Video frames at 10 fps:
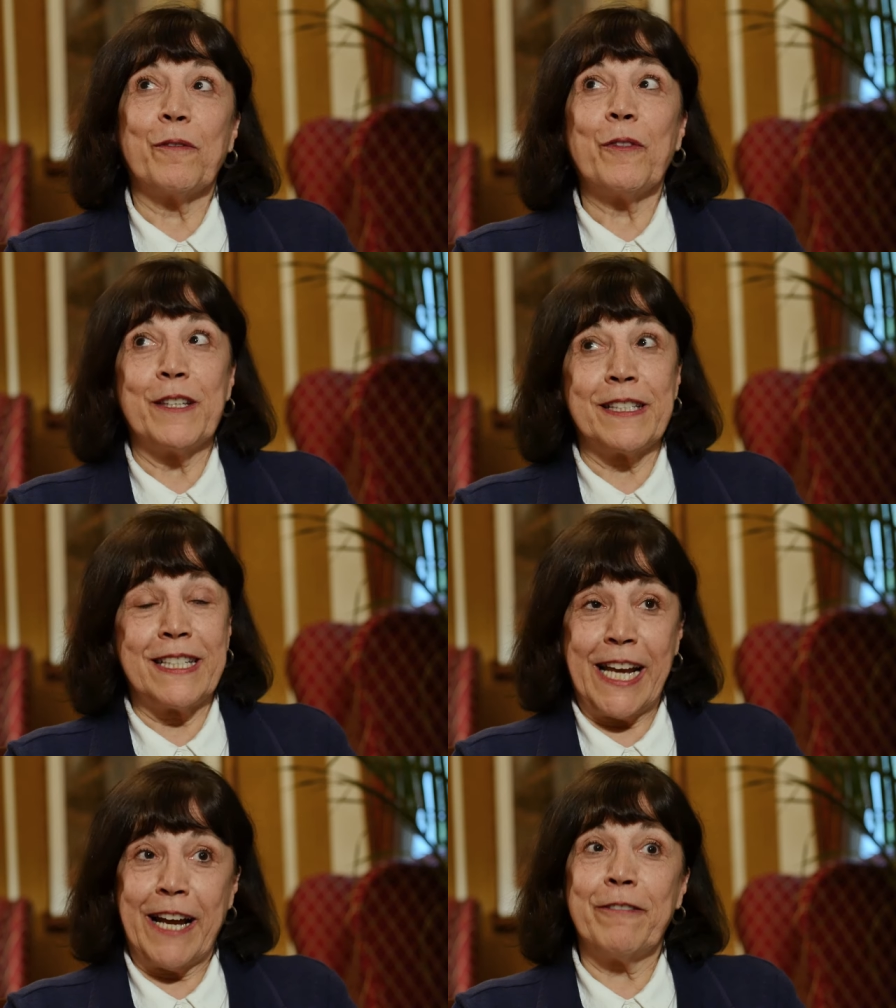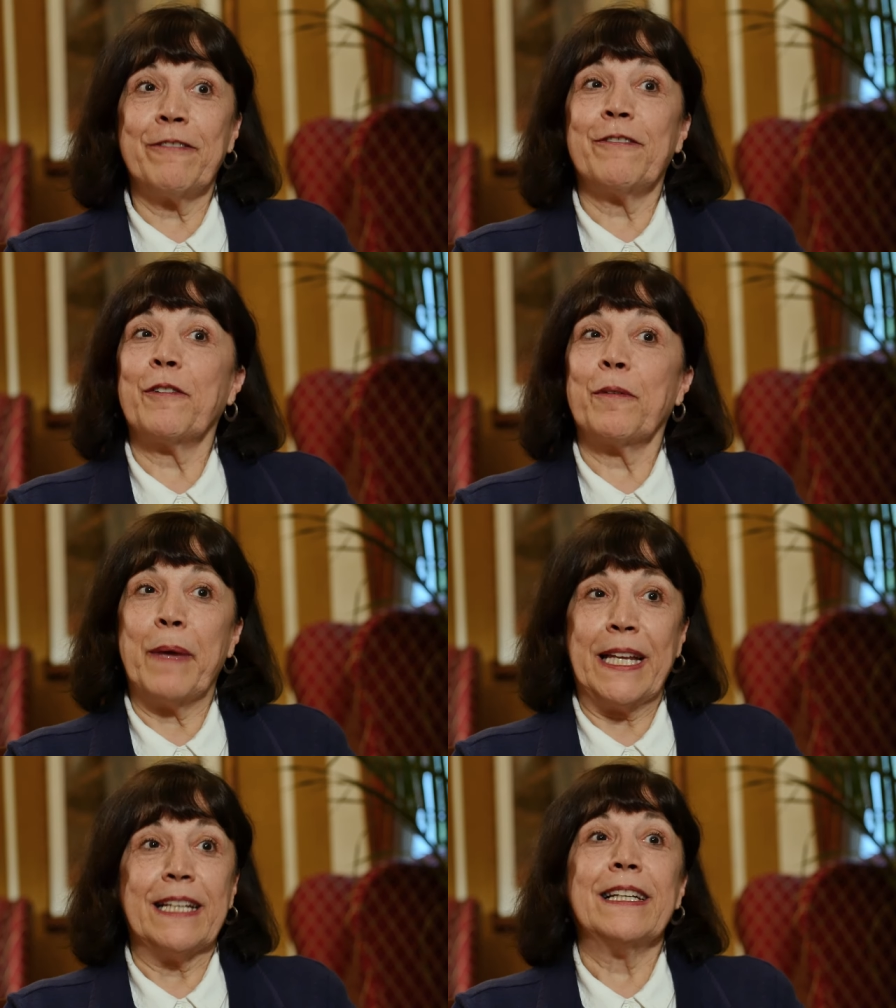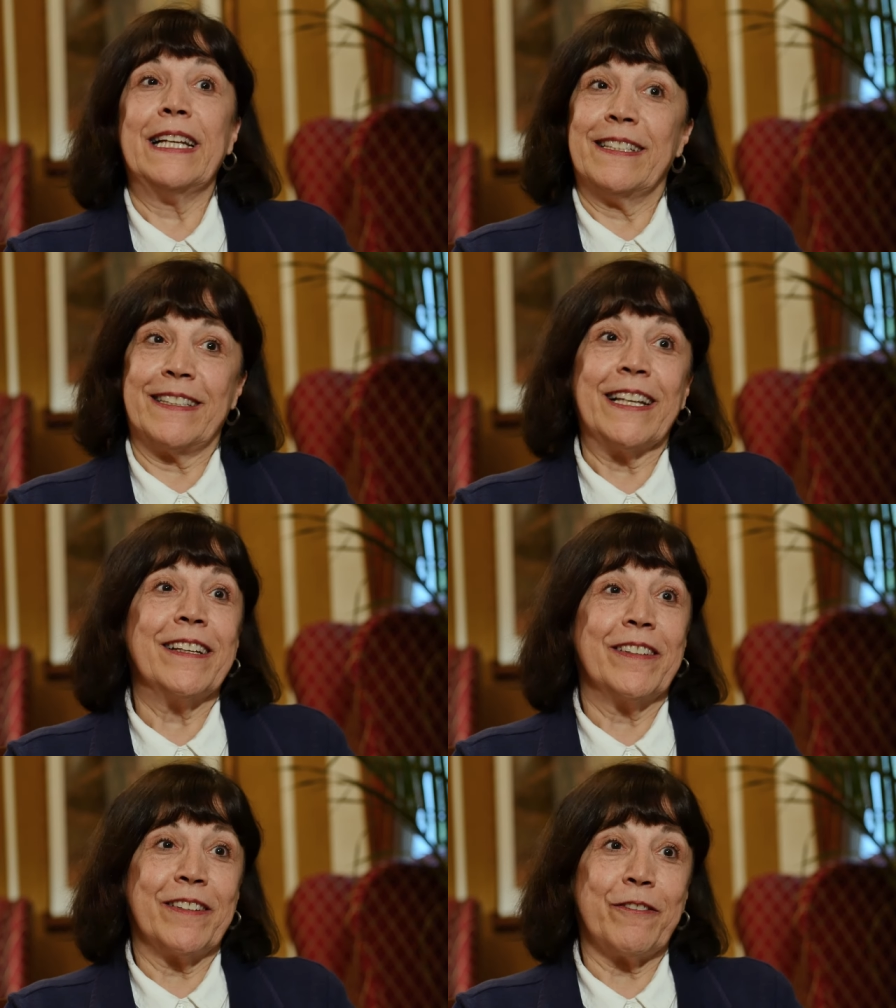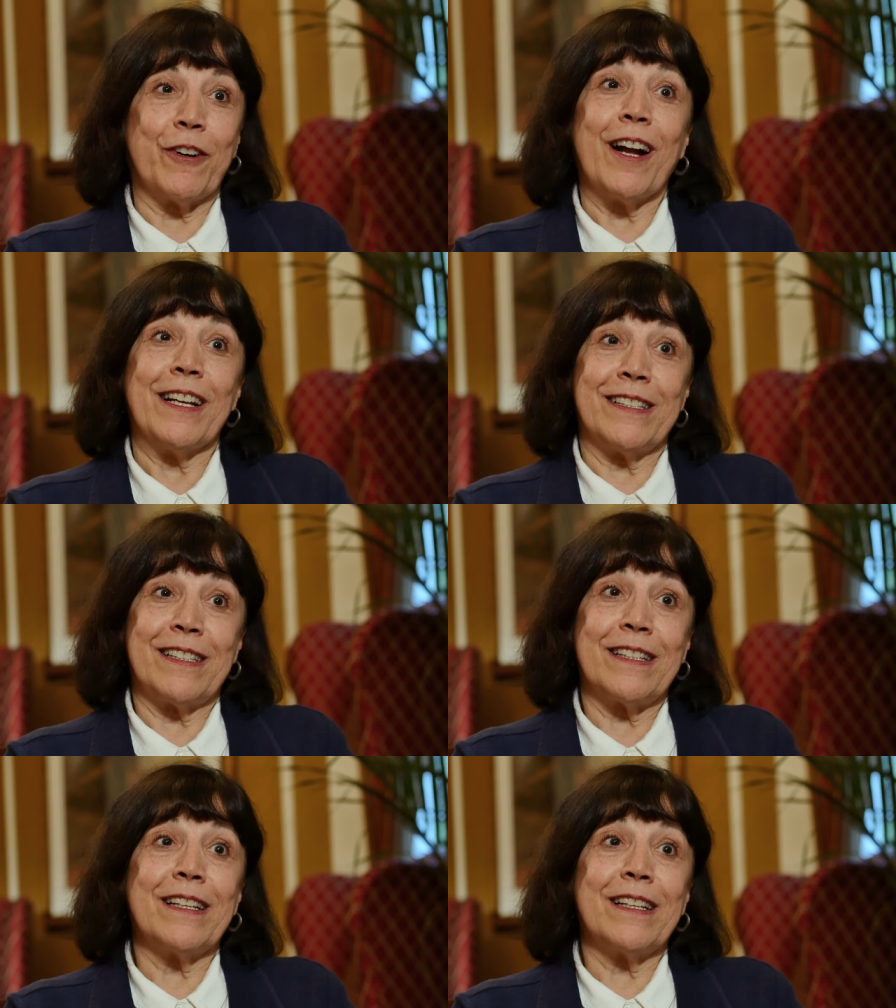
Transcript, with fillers: the staff made it easy mm-hmm. for us.